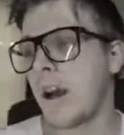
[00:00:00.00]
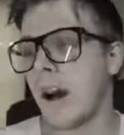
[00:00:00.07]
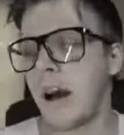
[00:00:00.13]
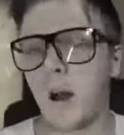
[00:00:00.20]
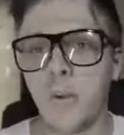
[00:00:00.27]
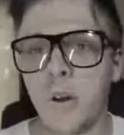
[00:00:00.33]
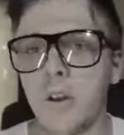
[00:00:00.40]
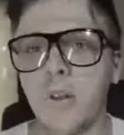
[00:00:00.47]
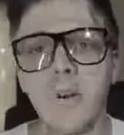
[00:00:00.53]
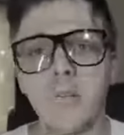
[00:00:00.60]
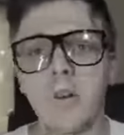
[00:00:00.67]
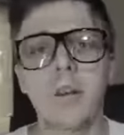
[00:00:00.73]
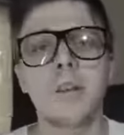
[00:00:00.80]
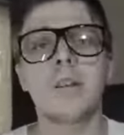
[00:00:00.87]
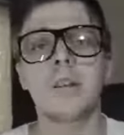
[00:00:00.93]
I went to a
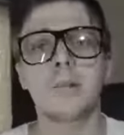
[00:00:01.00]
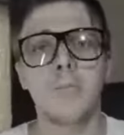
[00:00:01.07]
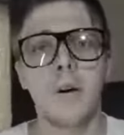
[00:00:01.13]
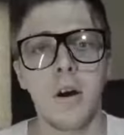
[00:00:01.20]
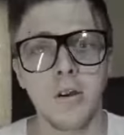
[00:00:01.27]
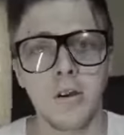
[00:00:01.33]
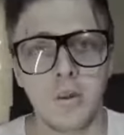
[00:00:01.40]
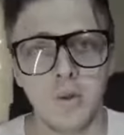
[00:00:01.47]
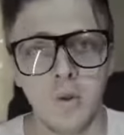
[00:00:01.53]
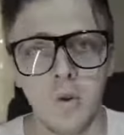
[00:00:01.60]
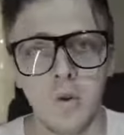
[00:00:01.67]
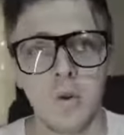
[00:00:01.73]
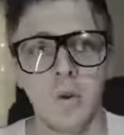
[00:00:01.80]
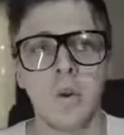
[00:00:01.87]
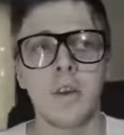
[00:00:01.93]
really small
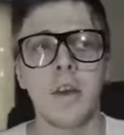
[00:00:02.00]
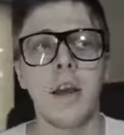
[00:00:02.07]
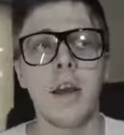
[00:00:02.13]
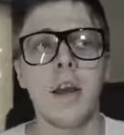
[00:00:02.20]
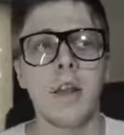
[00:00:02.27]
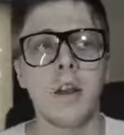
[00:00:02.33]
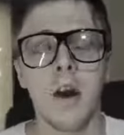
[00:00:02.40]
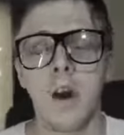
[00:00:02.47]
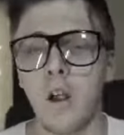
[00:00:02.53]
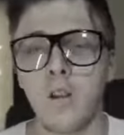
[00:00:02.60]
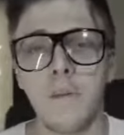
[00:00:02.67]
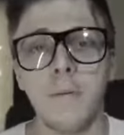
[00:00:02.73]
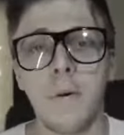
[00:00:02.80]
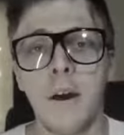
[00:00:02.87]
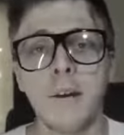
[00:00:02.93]
school and all
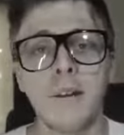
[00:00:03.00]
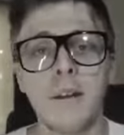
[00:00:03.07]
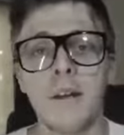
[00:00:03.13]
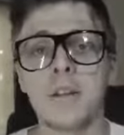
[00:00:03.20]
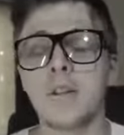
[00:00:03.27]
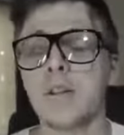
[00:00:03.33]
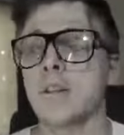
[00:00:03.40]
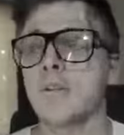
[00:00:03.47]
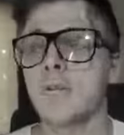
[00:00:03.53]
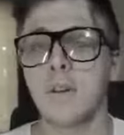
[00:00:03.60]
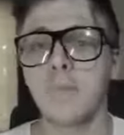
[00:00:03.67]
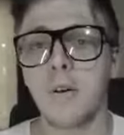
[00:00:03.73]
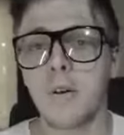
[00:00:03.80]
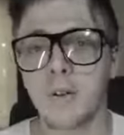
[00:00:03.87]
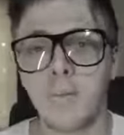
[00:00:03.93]
of my teachers for
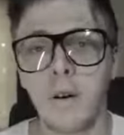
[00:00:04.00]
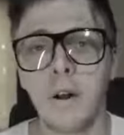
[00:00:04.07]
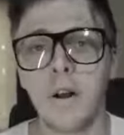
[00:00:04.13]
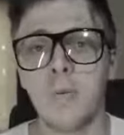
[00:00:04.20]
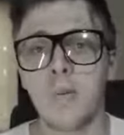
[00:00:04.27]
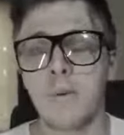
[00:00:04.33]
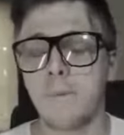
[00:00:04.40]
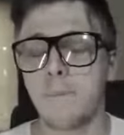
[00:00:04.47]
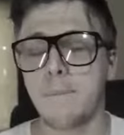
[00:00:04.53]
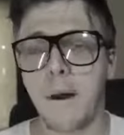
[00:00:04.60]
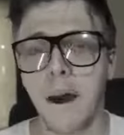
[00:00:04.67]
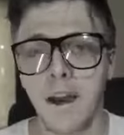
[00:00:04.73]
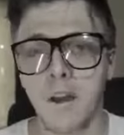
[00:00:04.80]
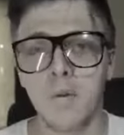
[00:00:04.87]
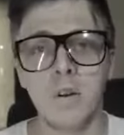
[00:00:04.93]
the most part were
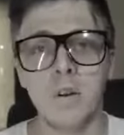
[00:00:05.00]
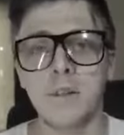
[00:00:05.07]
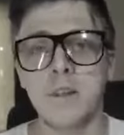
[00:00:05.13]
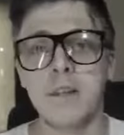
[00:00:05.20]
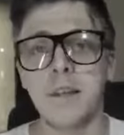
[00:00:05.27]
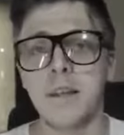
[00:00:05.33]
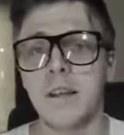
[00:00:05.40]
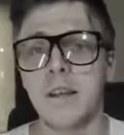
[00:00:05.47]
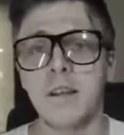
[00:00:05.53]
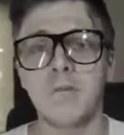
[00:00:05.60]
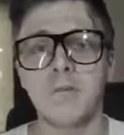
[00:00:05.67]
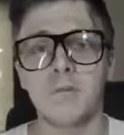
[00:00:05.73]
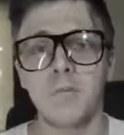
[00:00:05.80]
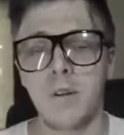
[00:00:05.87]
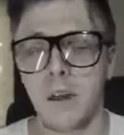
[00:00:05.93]
backwards
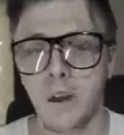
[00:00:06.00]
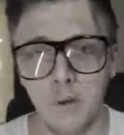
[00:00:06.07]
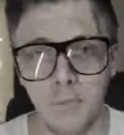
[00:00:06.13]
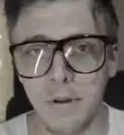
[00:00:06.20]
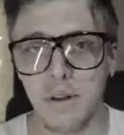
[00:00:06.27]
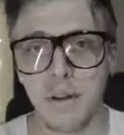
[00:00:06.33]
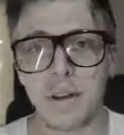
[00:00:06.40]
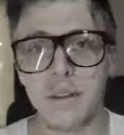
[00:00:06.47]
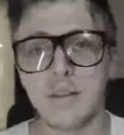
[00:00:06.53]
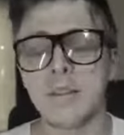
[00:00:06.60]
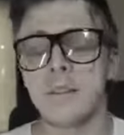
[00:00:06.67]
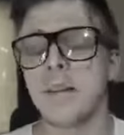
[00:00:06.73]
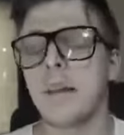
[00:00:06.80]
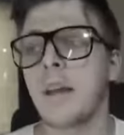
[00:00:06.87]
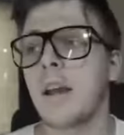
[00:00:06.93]
thinking
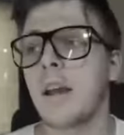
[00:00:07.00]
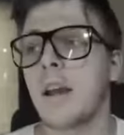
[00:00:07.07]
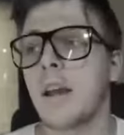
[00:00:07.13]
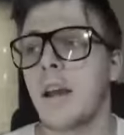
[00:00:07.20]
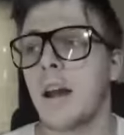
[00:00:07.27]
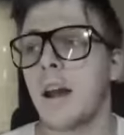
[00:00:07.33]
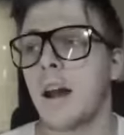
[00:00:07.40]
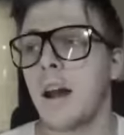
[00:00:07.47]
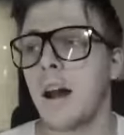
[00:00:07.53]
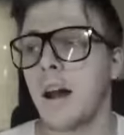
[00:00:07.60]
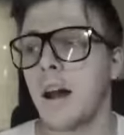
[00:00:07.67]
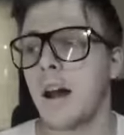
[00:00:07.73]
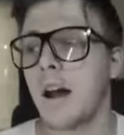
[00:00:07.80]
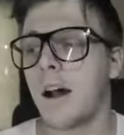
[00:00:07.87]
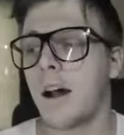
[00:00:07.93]
hillbillies.
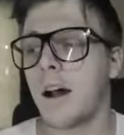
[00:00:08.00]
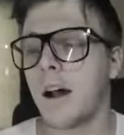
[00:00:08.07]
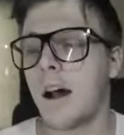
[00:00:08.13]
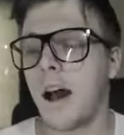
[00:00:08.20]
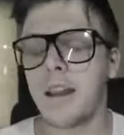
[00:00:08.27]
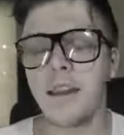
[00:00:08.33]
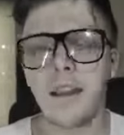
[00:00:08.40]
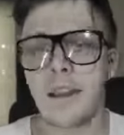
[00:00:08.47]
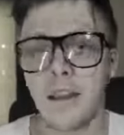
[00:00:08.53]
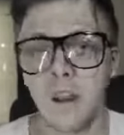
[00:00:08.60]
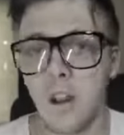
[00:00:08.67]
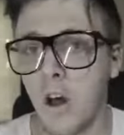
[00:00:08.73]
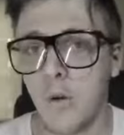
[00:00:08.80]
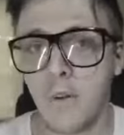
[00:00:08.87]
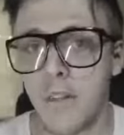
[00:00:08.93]
I didn't get
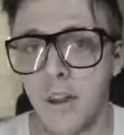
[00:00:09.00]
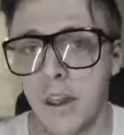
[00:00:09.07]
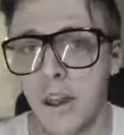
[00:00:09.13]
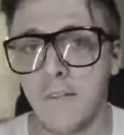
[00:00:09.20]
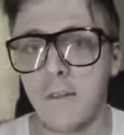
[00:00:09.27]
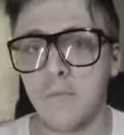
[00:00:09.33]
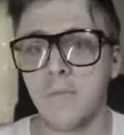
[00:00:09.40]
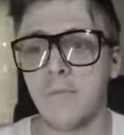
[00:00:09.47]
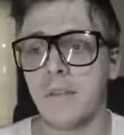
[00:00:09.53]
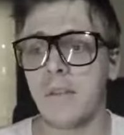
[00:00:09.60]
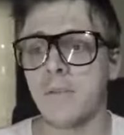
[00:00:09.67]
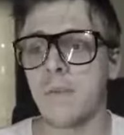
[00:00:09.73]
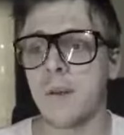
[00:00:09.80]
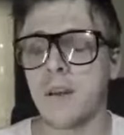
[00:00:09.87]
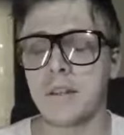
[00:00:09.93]
along with any of them
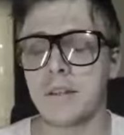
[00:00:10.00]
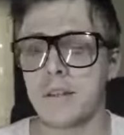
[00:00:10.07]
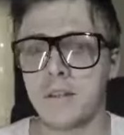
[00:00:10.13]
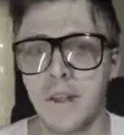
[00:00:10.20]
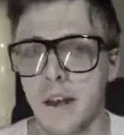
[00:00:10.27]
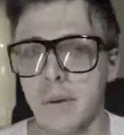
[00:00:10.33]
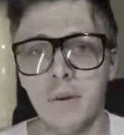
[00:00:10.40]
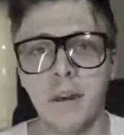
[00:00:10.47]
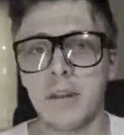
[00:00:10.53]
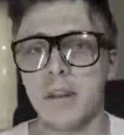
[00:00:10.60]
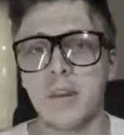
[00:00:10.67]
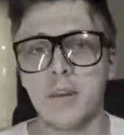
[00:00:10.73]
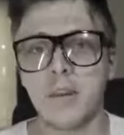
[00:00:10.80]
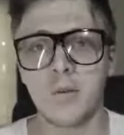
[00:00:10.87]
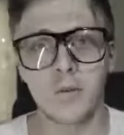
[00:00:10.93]
because none of my
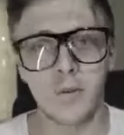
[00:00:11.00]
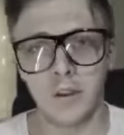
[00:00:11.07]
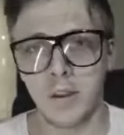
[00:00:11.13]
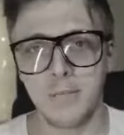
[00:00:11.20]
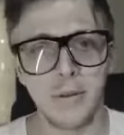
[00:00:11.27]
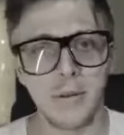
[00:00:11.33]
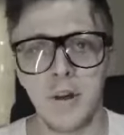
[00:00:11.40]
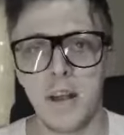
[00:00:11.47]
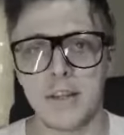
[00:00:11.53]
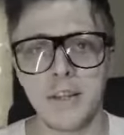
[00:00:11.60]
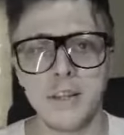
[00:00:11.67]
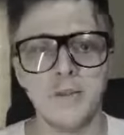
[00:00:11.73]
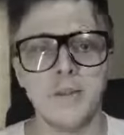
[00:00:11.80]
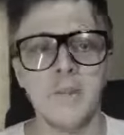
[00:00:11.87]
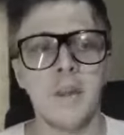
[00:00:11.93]
teachers were really
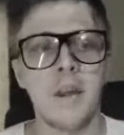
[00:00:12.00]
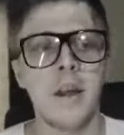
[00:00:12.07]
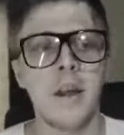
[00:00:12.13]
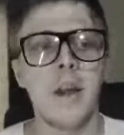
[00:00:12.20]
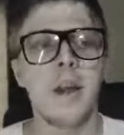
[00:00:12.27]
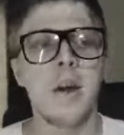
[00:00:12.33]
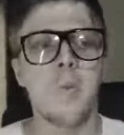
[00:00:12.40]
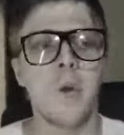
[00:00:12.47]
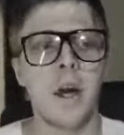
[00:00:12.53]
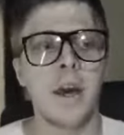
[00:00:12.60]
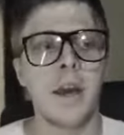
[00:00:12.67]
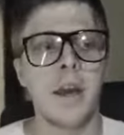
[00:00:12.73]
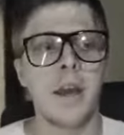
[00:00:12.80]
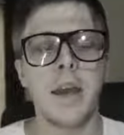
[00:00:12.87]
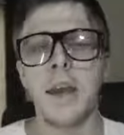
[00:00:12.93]
progressive. When
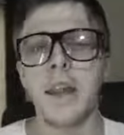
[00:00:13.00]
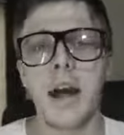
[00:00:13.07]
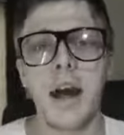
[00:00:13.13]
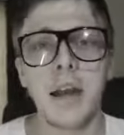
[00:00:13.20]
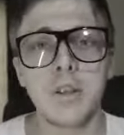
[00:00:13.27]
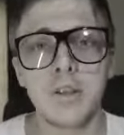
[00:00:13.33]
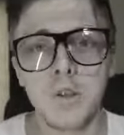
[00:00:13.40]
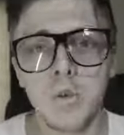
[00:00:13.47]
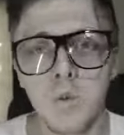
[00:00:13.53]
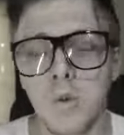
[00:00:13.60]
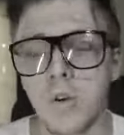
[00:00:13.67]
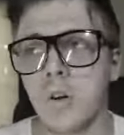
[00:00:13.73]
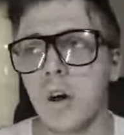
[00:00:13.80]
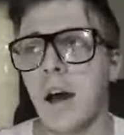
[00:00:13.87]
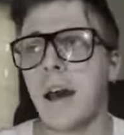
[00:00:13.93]
I hit high
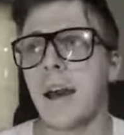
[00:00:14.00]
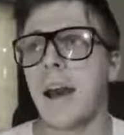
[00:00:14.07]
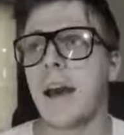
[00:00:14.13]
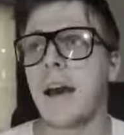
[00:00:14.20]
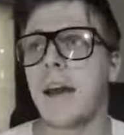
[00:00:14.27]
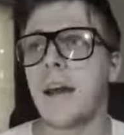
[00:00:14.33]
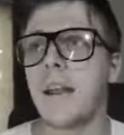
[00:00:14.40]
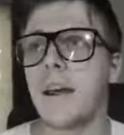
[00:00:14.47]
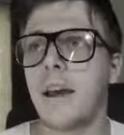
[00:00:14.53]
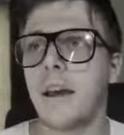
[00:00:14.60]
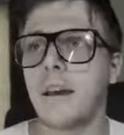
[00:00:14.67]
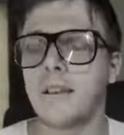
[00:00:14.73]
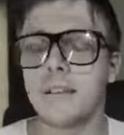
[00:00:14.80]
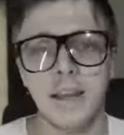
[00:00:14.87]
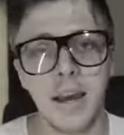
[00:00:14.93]
school, I had
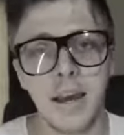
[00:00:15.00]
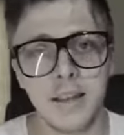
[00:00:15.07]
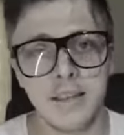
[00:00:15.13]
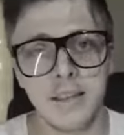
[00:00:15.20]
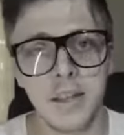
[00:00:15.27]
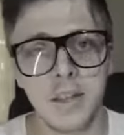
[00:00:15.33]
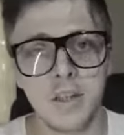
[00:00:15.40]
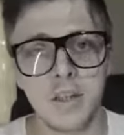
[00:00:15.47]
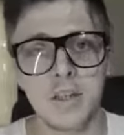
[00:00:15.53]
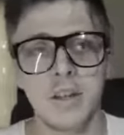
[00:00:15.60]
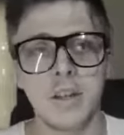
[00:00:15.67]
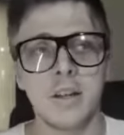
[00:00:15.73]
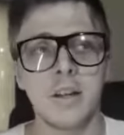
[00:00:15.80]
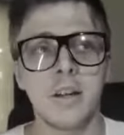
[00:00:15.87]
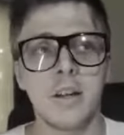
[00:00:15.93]
a science
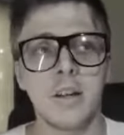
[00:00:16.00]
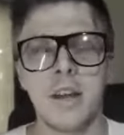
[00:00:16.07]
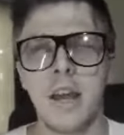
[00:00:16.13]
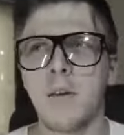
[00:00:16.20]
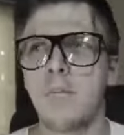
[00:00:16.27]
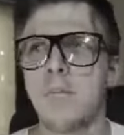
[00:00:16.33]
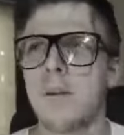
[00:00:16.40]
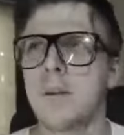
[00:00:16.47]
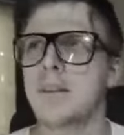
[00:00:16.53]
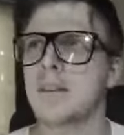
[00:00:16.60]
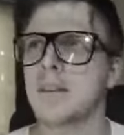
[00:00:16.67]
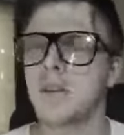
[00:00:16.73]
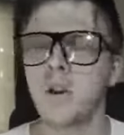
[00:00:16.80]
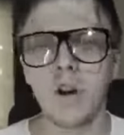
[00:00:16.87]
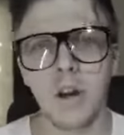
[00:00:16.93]
teacher named
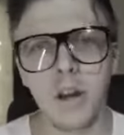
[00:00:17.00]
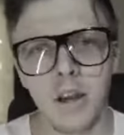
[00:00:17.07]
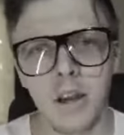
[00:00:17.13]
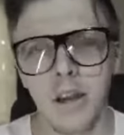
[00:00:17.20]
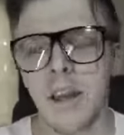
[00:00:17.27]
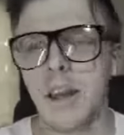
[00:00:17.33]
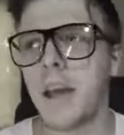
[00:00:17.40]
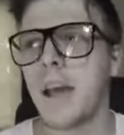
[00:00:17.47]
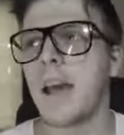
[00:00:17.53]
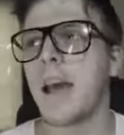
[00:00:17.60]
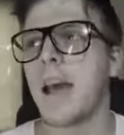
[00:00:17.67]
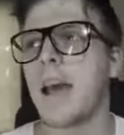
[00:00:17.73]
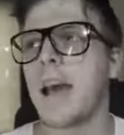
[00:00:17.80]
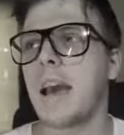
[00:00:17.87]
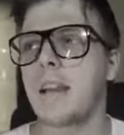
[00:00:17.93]
Miss Cook,
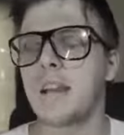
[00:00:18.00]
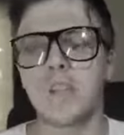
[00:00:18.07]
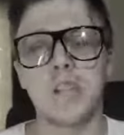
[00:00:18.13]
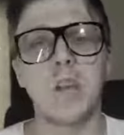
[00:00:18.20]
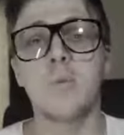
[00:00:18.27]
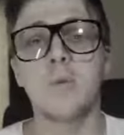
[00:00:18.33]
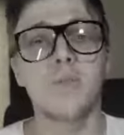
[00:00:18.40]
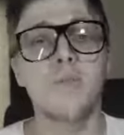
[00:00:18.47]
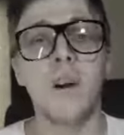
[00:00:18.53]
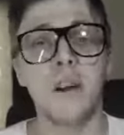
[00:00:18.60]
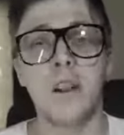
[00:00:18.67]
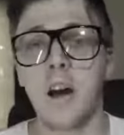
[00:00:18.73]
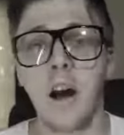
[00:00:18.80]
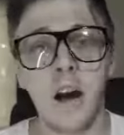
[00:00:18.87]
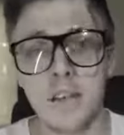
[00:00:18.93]
and she was
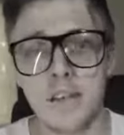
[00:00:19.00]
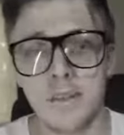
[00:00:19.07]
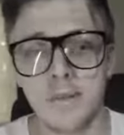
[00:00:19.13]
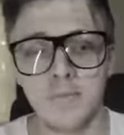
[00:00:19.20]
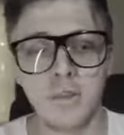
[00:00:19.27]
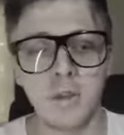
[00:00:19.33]
fucking awesome.